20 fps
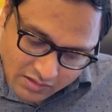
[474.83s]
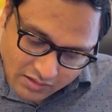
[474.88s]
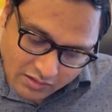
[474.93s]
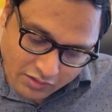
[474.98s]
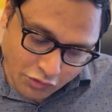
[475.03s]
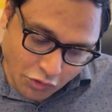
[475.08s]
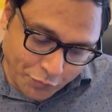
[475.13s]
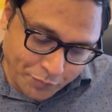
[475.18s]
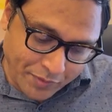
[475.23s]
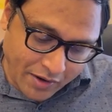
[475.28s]

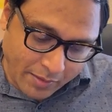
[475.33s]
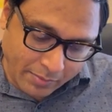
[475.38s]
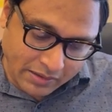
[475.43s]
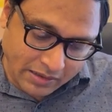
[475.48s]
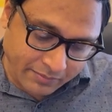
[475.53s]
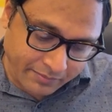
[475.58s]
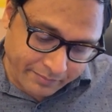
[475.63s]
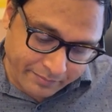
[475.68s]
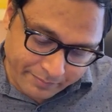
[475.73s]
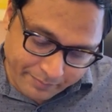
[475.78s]
No
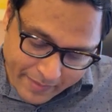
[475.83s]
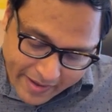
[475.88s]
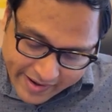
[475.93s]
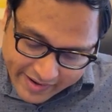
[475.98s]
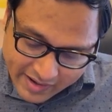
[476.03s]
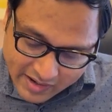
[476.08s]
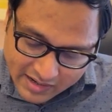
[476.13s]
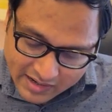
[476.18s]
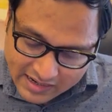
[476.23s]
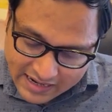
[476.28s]
problem.
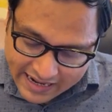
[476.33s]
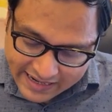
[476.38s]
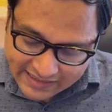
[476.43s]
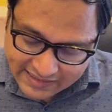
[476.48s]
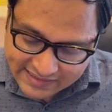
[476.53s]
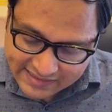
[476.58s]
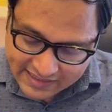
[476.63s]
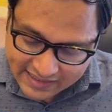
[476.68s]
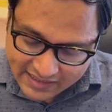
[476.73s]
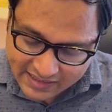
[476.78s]
Parallel
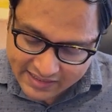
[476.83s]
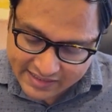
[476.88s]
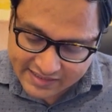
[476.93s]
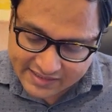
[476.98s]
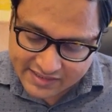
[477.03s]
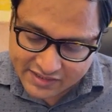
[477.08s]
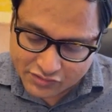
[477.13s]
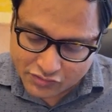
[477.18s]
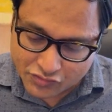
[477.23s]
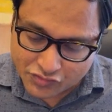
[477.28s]
lines are
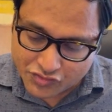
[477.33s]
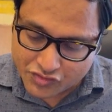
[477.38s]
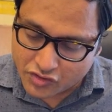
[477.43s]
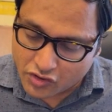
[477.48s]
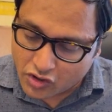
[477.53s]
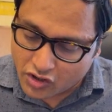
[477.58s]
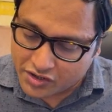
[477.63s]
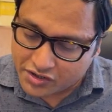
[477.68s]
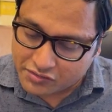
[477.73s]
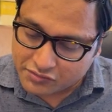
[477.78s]
easy to
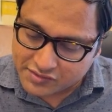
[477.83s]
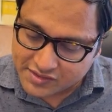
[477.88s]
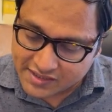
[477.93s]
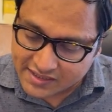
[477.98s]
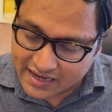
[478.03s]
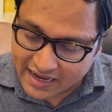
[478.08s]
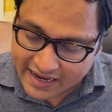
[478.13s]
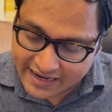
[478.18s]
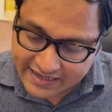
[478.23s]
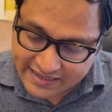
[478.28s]
draw using
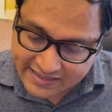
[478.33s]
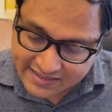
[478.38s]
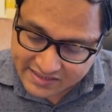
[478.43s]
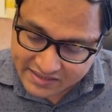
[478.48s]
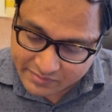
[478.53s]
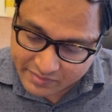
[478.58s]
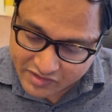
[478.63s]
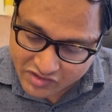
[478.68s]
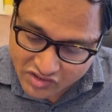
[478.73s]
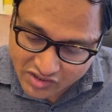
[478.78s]
eye
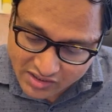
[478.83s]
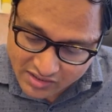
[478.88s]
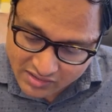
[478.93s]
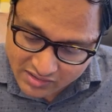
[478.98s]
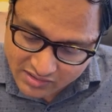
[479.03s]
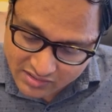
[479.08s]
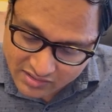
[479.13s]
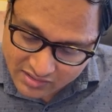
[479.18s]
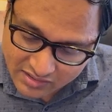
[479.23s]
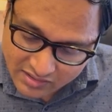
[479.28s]
estimation.
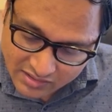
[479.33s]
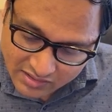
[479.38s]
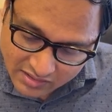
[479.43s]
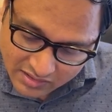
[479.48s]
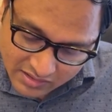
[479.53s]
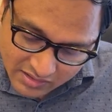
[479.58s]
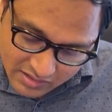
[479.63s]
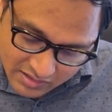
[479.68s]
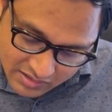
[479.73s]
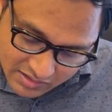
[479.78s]

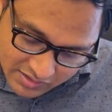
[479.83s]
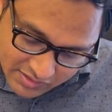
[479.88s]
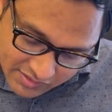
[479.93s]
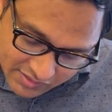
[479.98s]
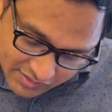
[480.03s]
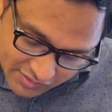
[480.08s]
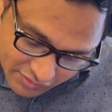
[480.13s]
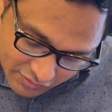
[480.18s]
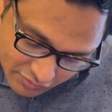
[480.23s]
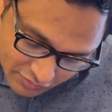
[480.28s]

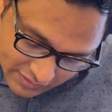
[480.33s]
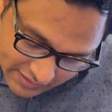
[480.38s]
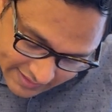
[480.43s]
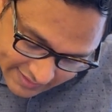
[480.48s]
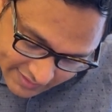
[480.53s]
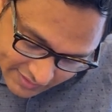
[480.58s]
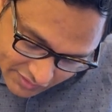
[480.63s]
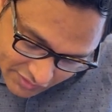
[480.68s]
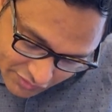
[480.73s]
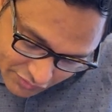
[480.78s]
So
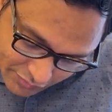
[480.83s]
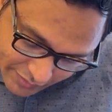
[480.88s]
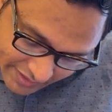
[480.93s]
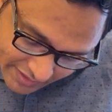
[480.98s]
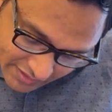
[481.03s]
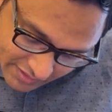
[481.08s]
let's do it.